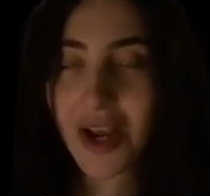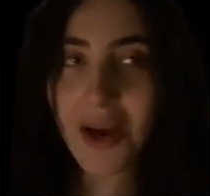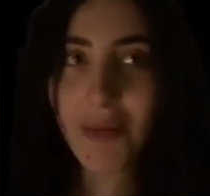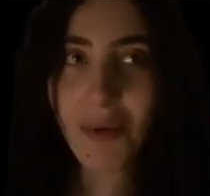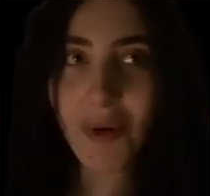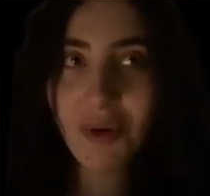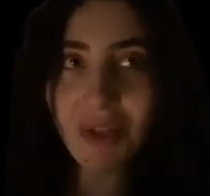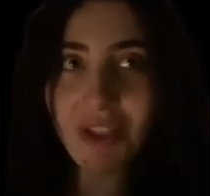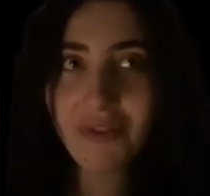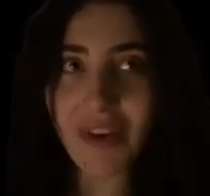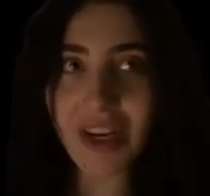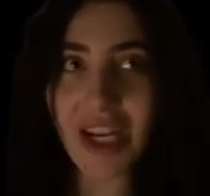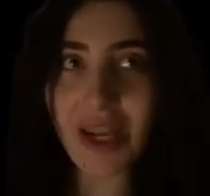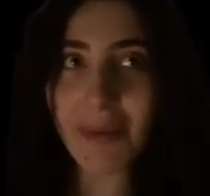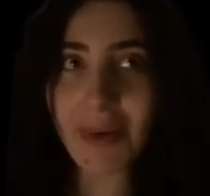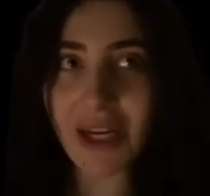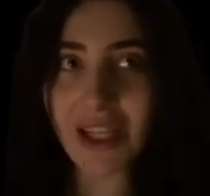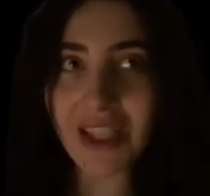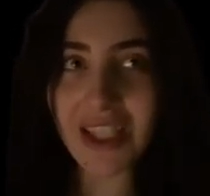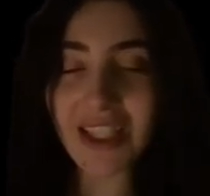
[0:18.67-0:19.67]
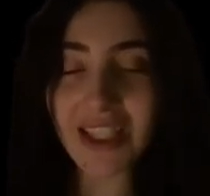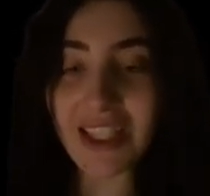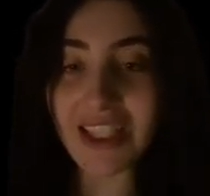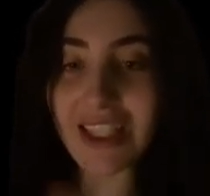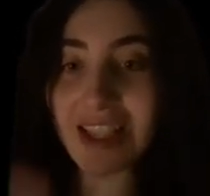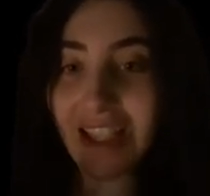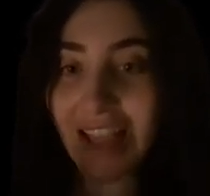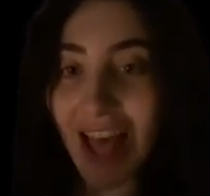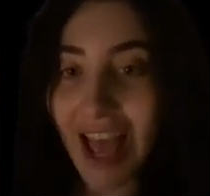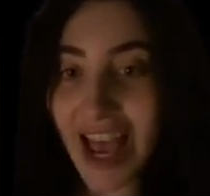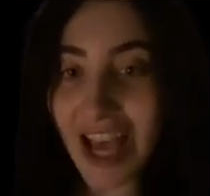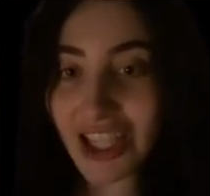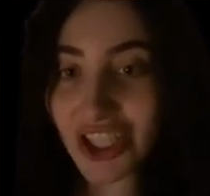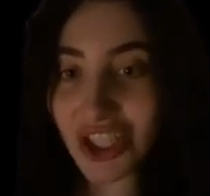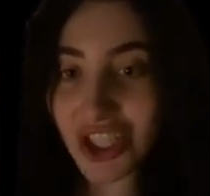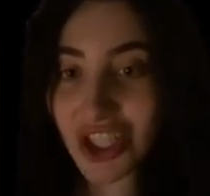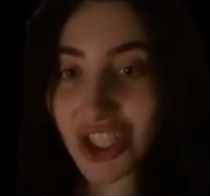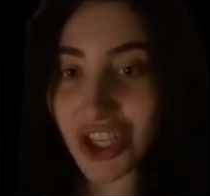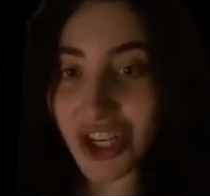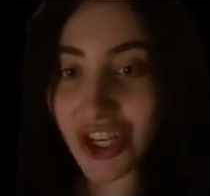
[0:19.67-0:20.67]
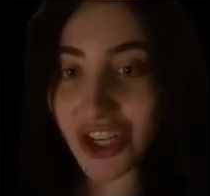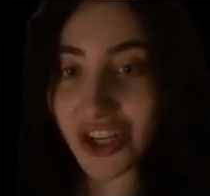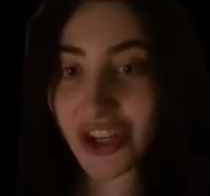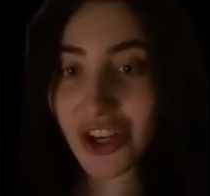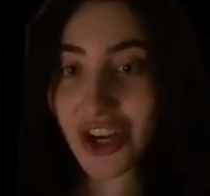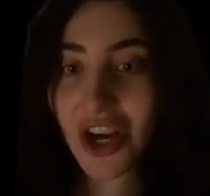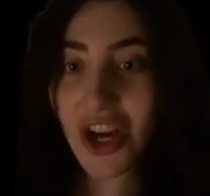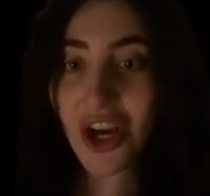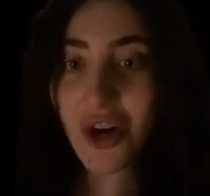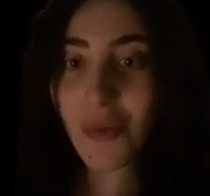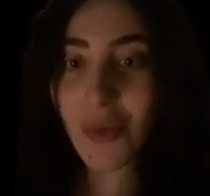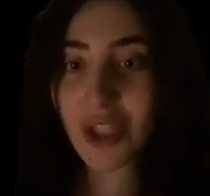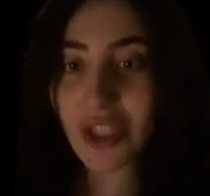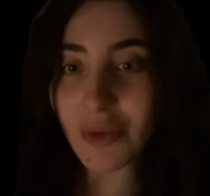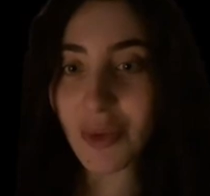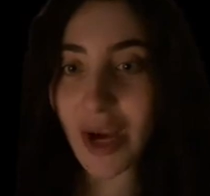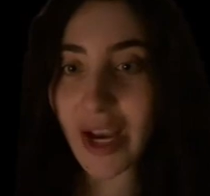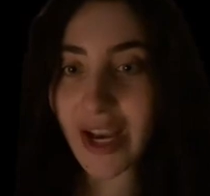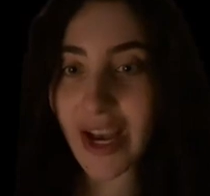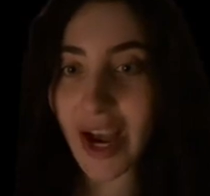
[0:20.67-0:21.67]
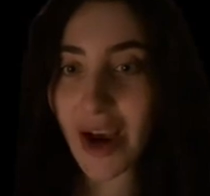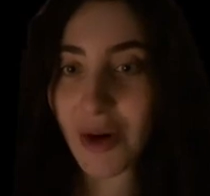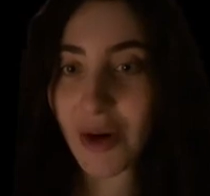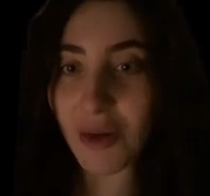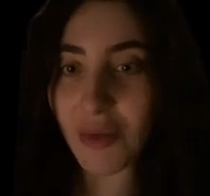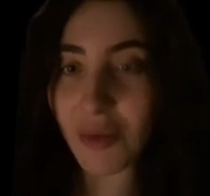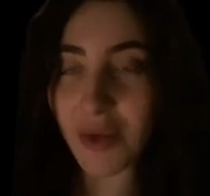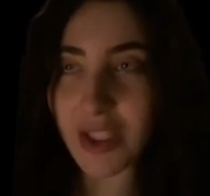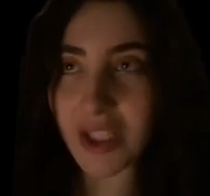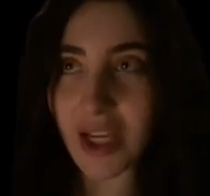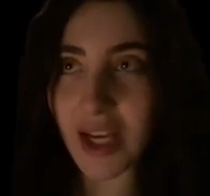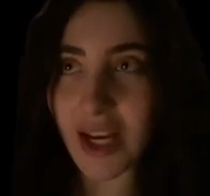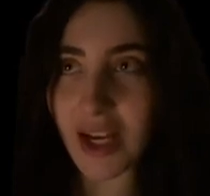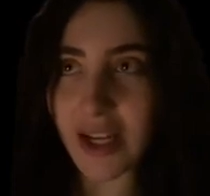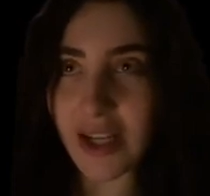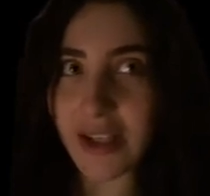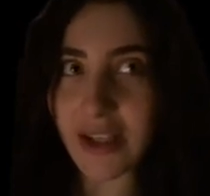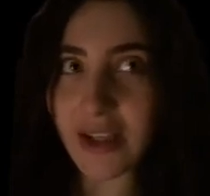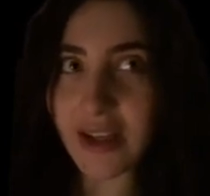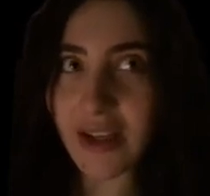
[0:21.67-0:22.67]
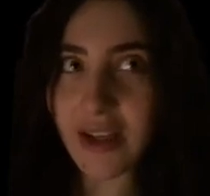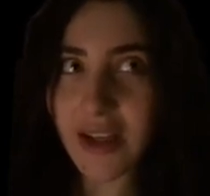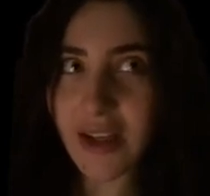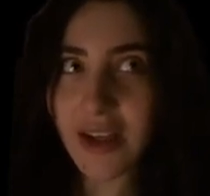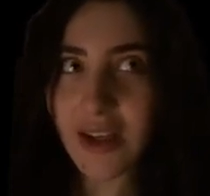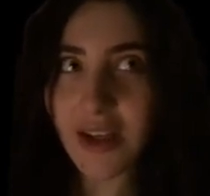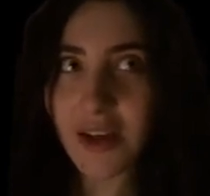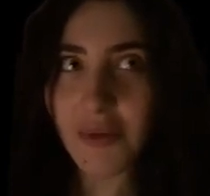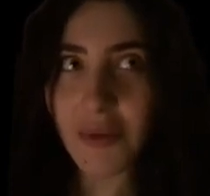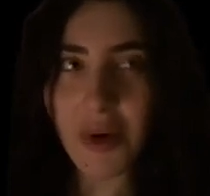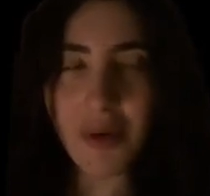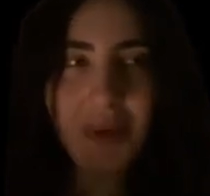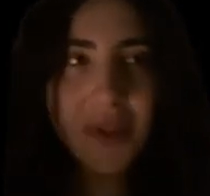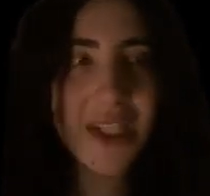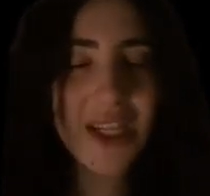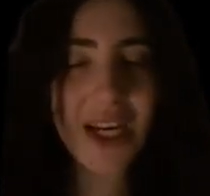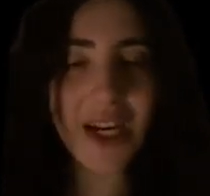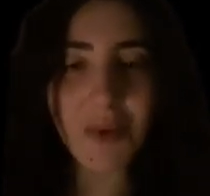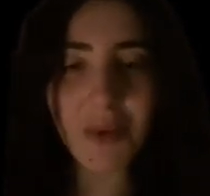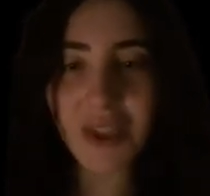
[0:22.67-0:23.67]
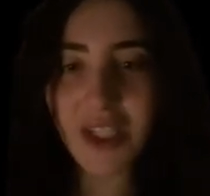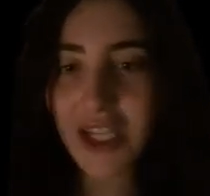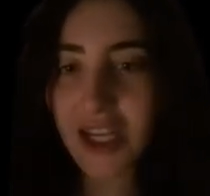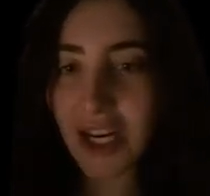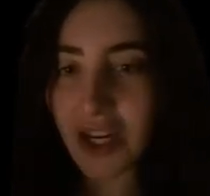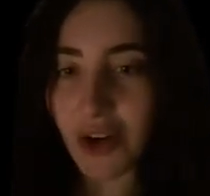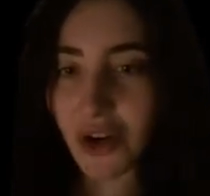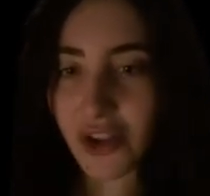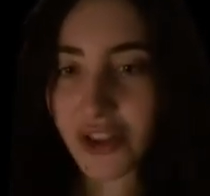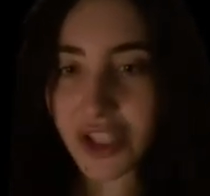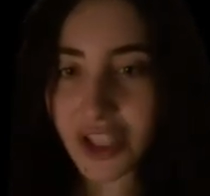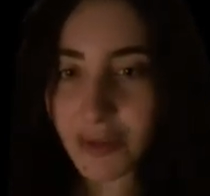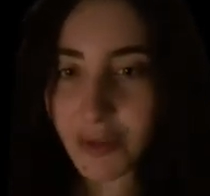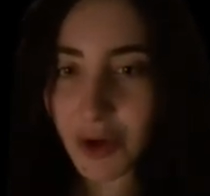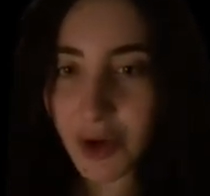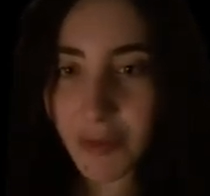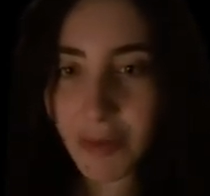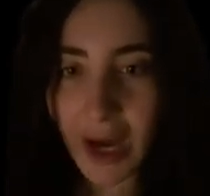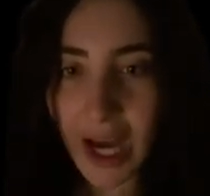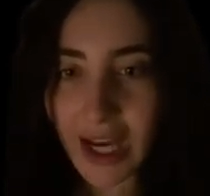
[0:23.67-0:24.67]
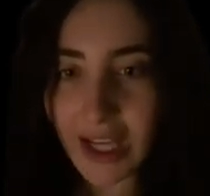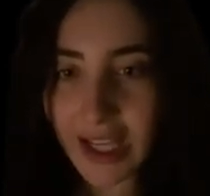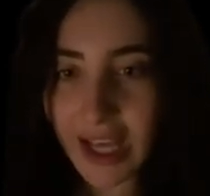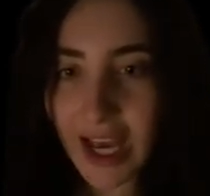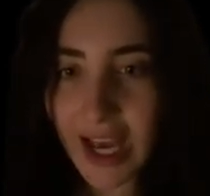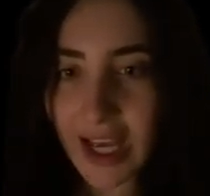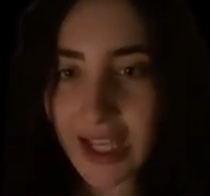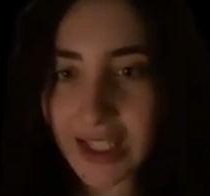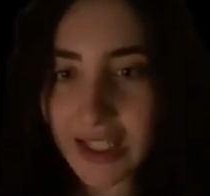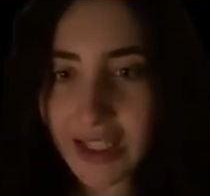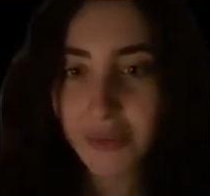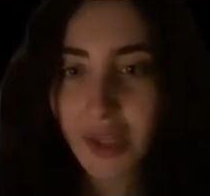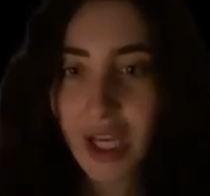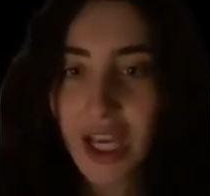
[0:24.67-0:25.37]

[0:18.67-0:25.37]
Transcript: But what's funny about this is last year when Dwight Howard was on what was he on? Was he on All the Smoke podcast?